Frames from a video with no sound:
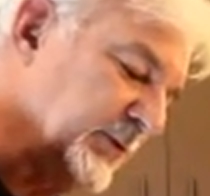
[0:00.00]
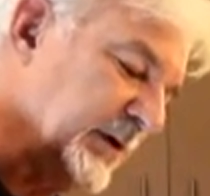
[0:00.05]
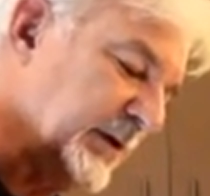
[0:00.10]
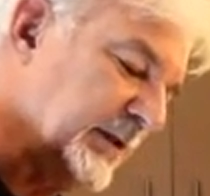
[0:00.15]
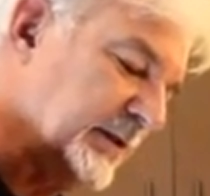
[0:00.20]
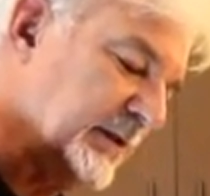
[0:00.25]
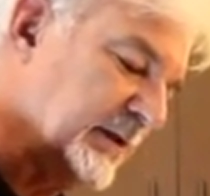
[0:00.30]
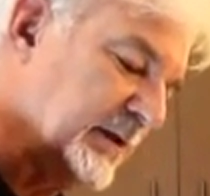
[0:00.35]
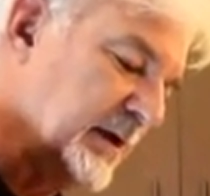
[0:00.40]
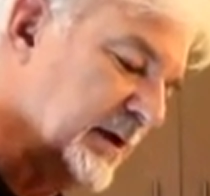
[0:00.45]

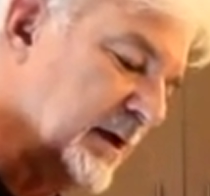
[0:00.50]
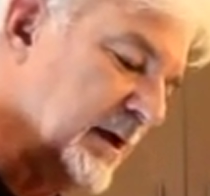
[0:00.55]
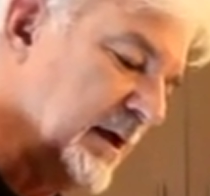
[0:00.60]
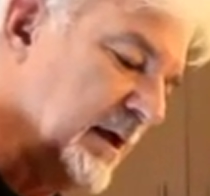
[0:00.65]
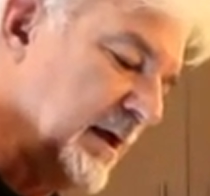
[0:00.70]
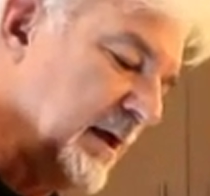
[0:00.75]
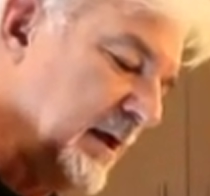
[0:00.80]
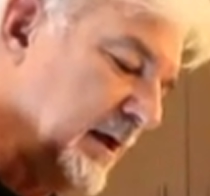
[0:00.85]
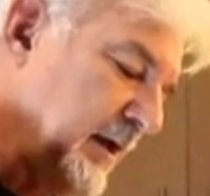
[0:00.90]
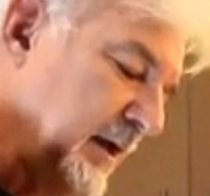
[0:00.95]
it,
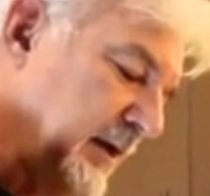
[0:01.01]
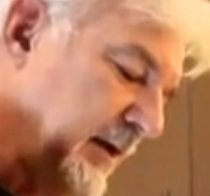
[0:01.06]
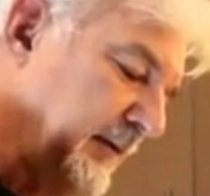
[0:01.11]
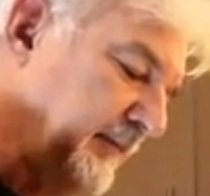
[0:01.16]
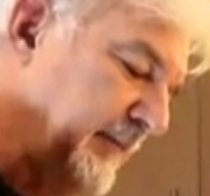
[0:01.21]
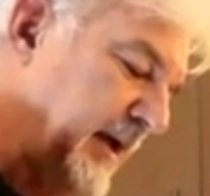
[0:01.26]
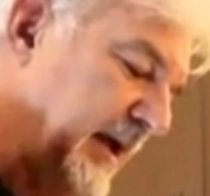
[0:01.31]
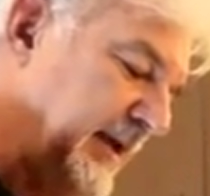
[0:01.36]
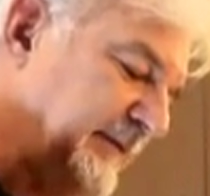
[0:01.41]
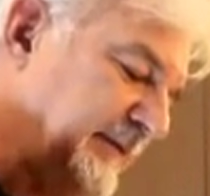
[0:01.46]

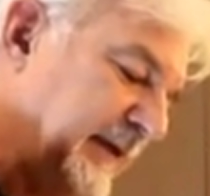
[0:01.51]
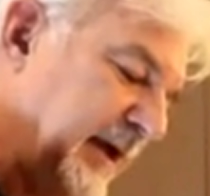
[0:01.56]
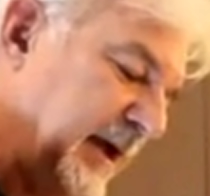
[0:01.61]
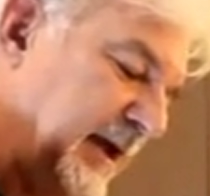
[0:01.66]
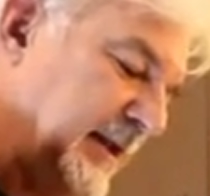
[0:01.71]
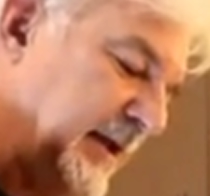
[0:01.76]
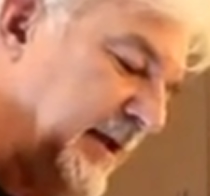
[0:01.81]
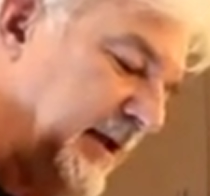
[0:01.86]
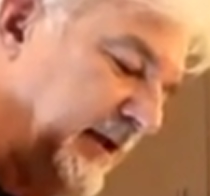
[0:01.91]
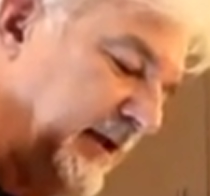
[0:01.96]

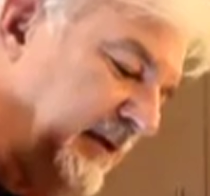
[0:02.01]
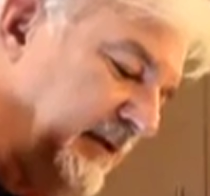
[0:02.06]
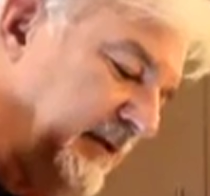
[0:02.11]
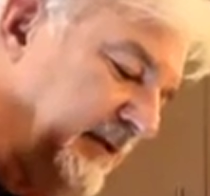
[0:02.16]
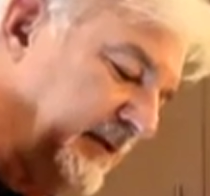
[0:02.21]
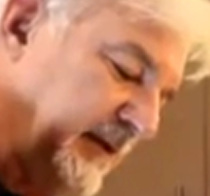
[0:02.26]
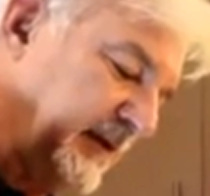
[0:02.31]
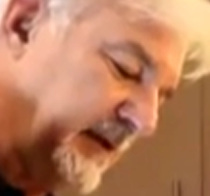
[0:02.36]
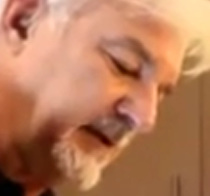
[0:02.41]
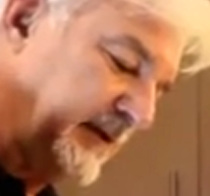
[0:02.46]
maintaining
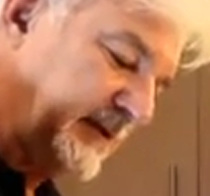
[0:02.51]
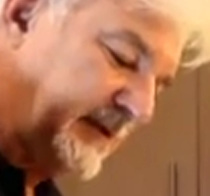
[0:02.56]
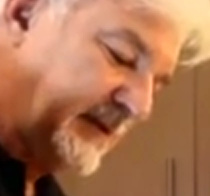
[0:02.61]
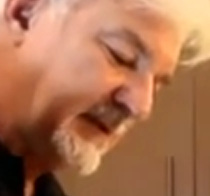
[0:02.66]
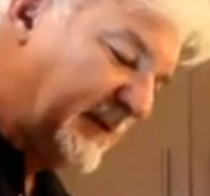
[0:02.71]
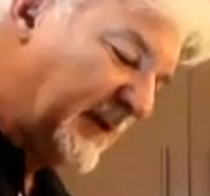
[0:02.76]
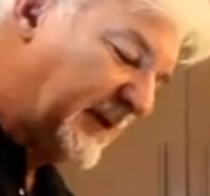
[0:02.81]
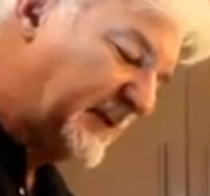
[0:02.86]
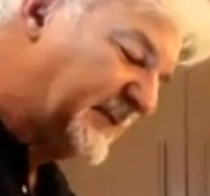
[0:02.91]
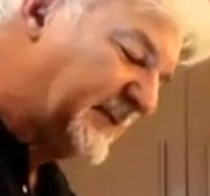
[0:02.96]

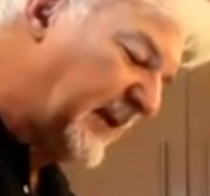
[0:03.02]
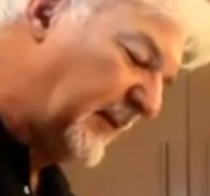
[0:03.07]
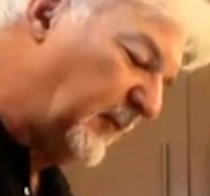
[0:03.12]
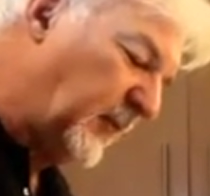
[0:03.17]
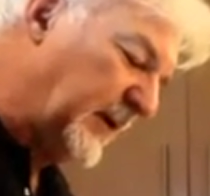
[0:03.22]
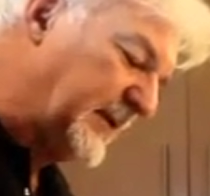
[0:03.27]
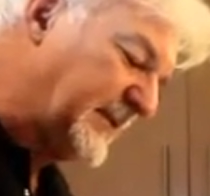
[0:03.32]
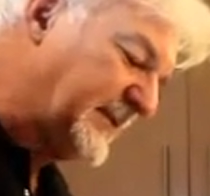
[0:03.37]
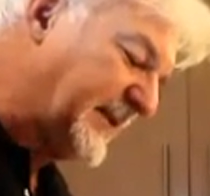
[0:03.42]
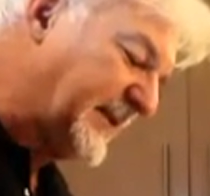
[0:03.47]
a
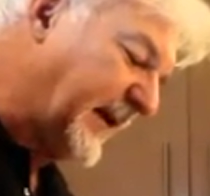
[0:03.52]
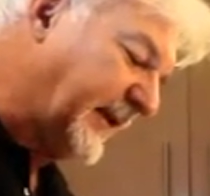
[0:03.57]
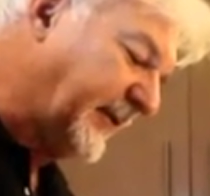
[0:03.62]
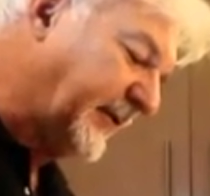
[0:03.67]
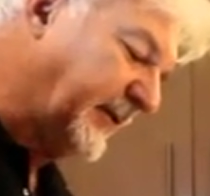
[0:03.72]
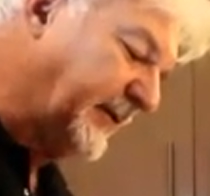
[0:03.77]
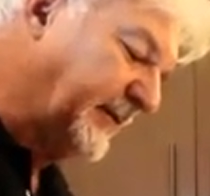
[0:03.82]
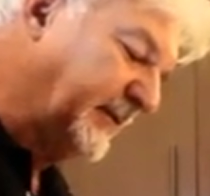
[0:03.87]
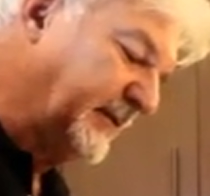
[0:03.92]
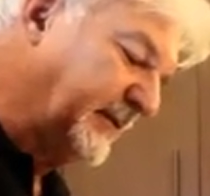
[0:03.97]
somewhat
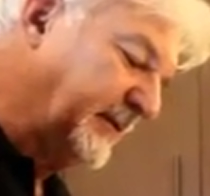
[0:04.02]
center